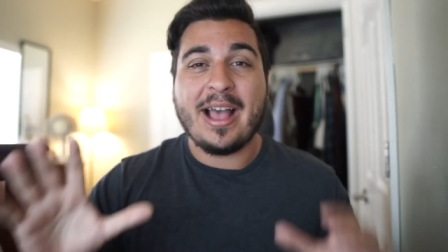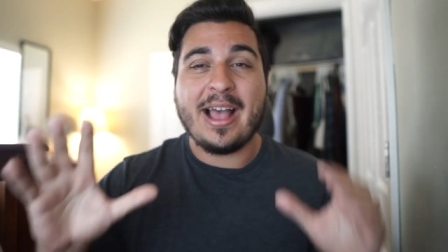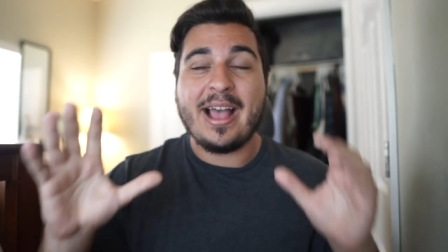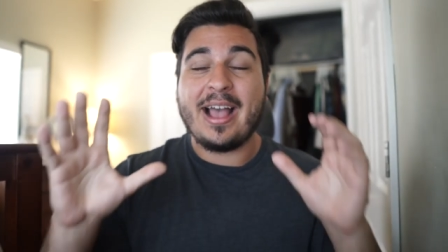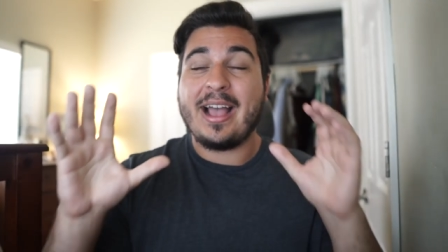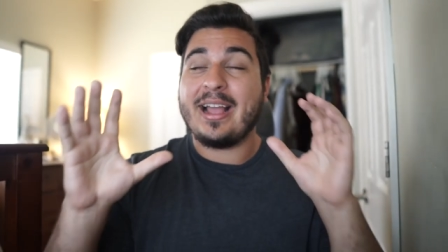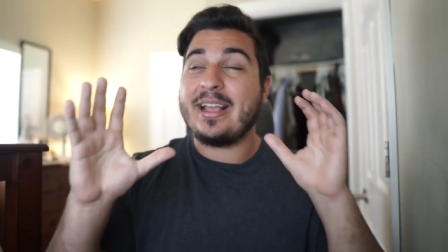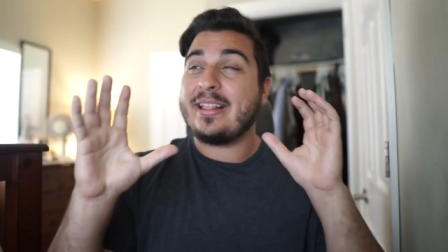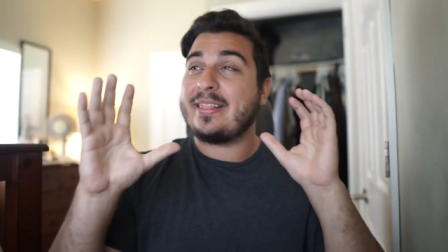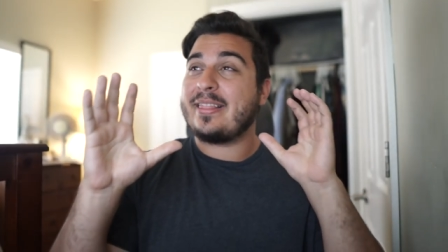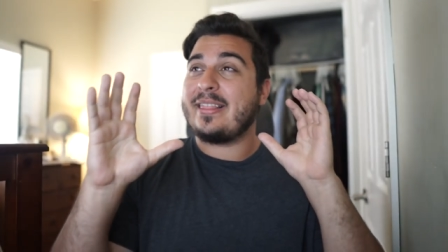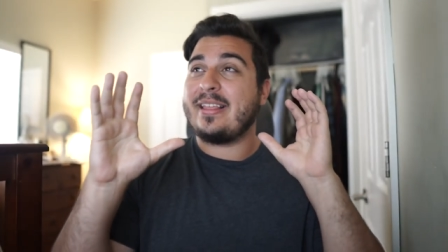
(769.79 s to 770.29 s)

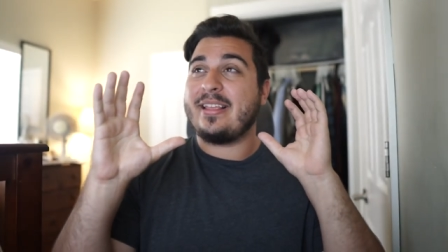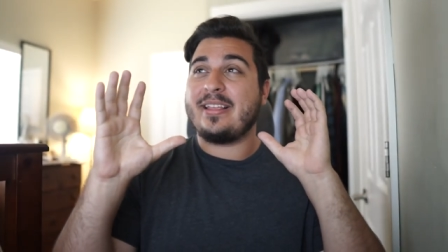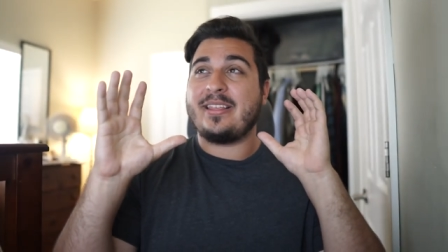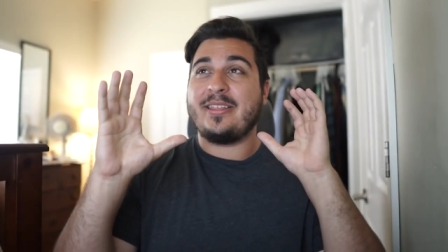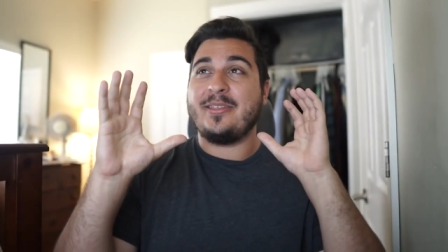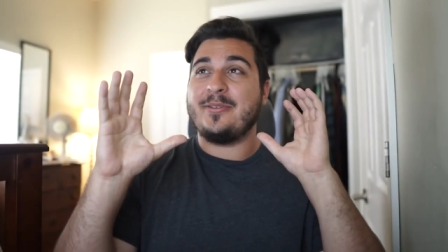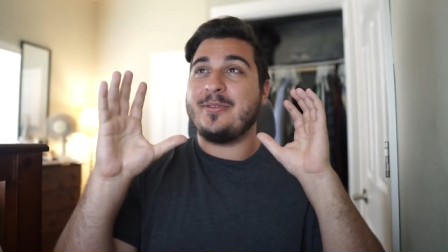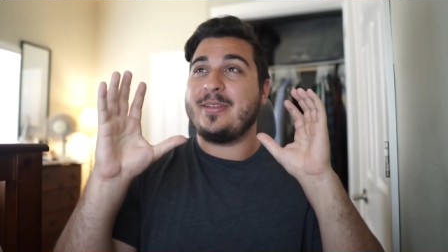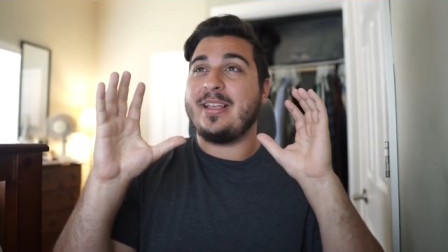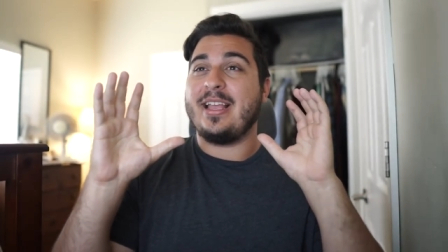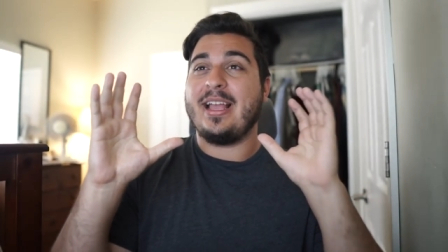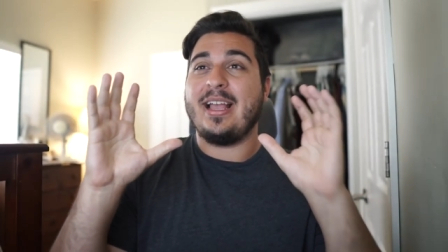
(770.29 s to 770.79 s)
I think
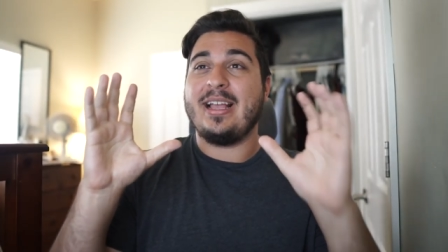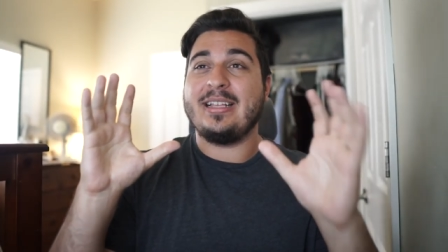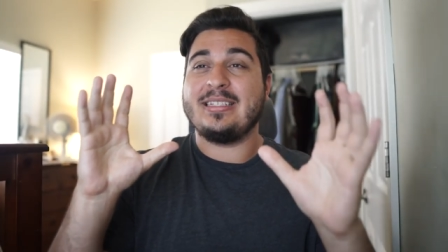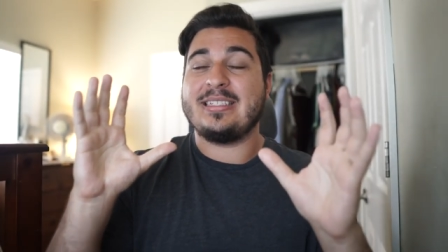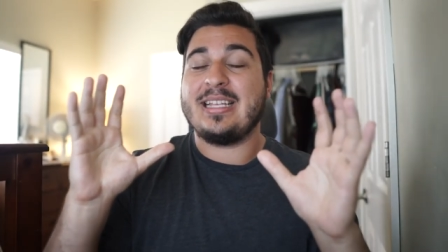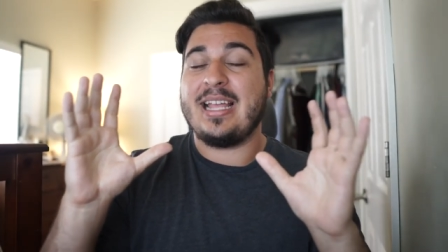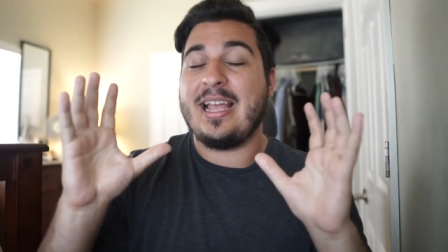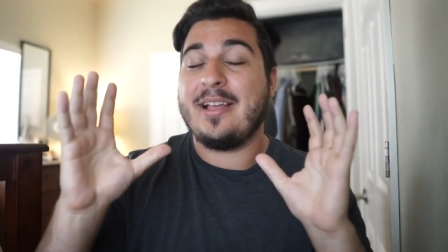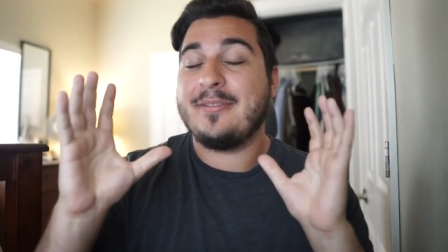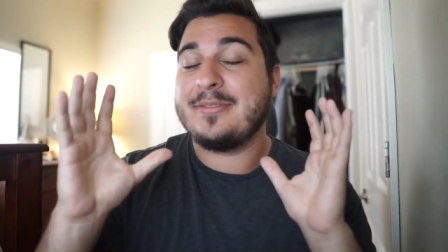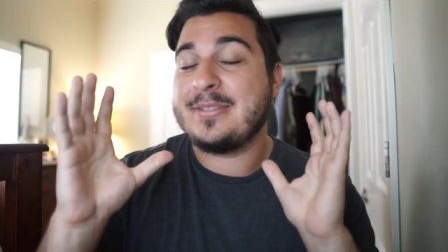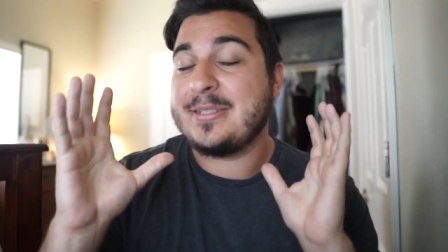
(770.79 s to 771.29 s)
you guys
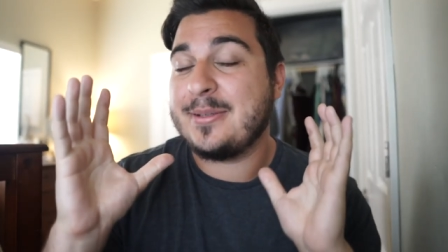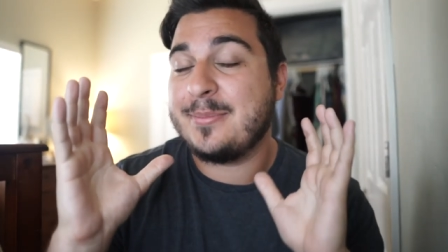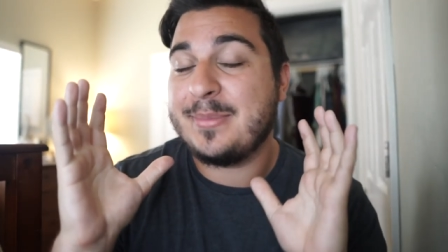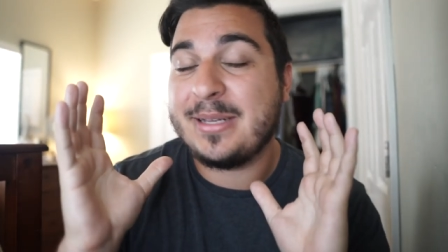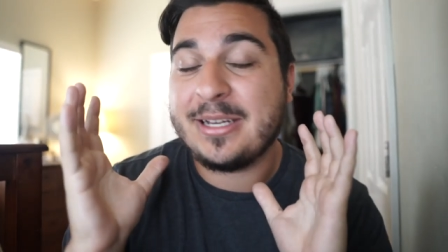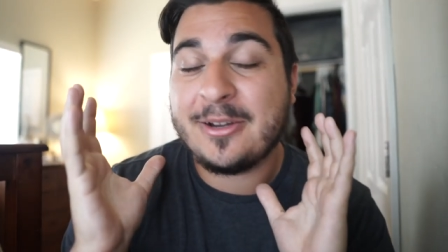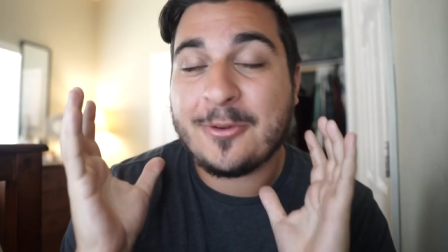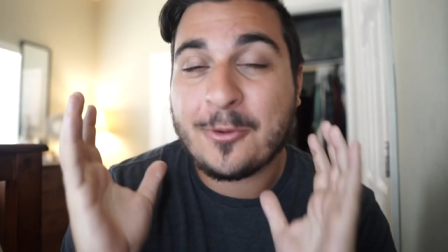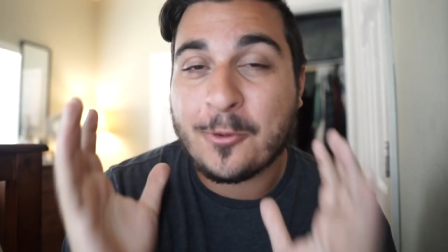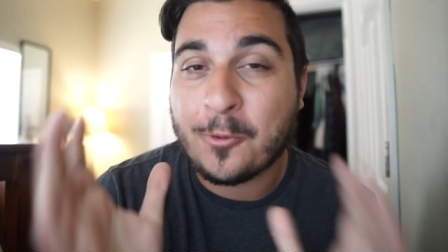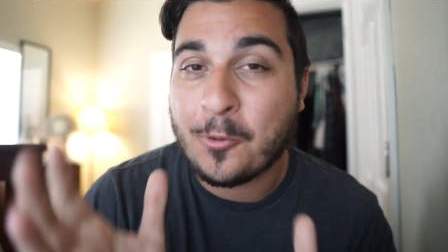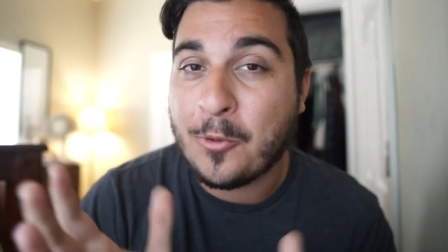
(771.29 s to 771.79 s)
have some
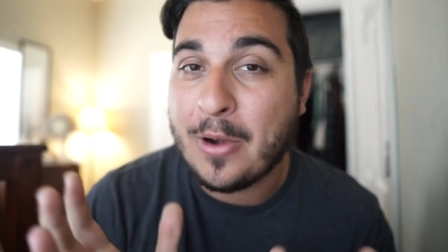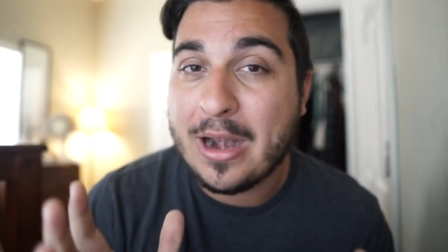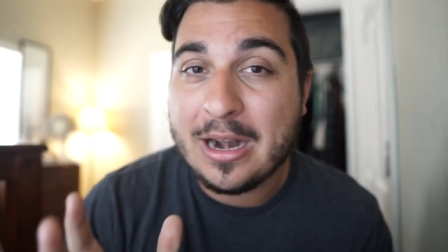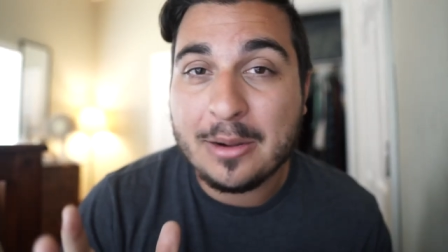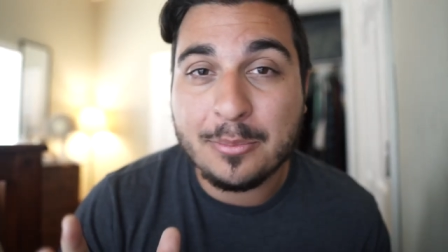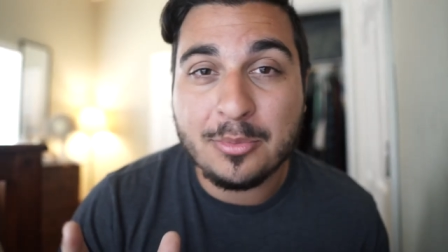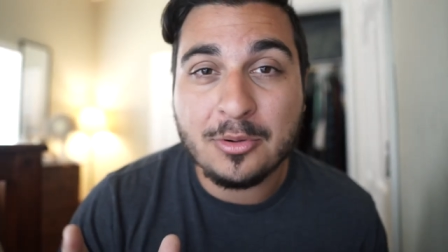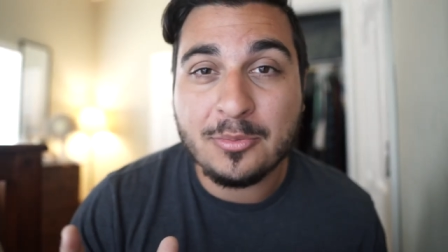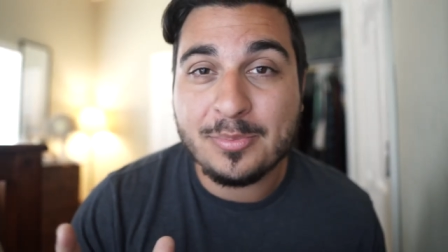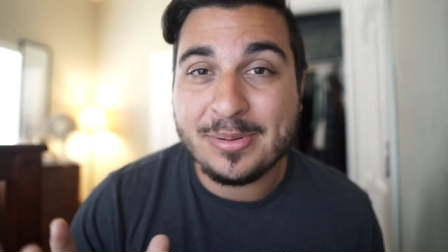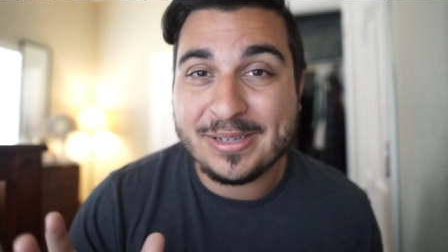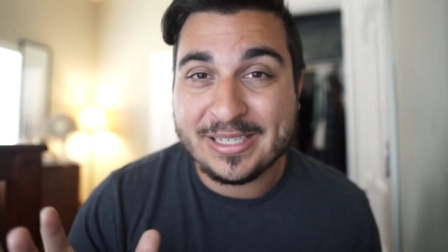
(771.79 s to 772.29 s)
incredible